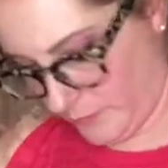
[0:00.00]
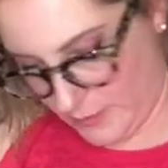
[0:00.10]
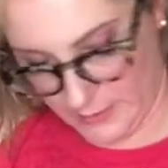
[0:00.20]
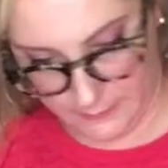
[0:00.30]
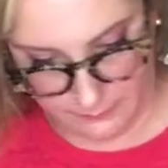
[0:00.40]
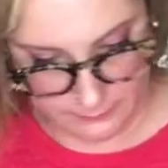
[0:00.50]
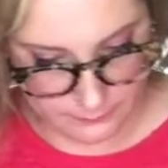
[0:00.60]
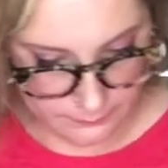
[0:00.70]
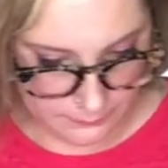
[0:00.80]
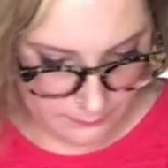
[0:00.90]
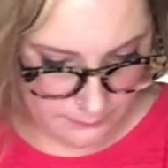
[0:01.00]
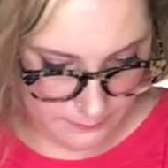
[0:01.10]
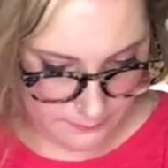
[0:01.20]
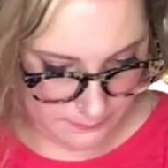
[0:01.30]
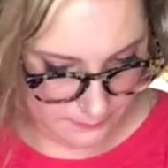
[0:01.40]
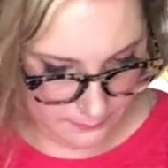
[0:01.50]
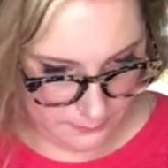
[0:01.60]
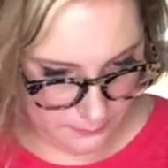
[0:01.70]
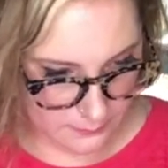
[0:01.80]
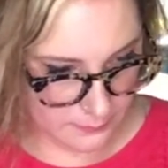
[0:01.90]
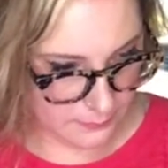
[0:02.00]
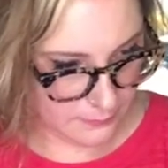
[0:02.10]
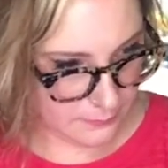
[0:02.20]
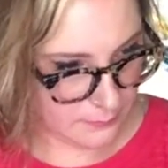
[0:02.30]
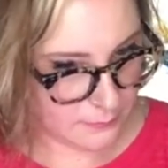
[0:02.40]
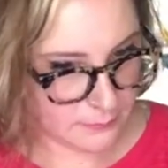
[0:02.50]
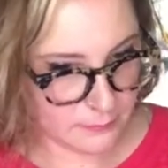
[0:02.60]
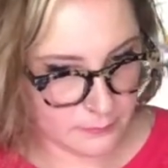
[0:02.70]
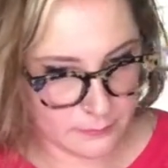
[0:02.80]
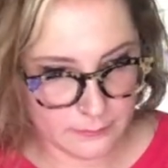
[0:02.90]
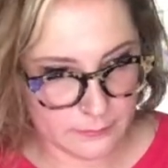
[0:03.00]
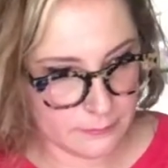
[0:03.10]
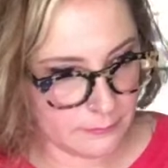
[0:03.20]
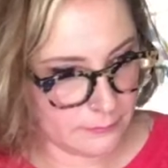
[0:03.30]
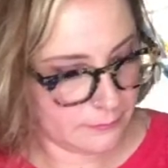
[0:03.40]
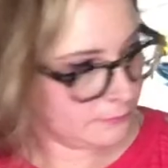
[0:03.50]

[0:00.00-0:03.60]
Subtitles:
(no one is talking)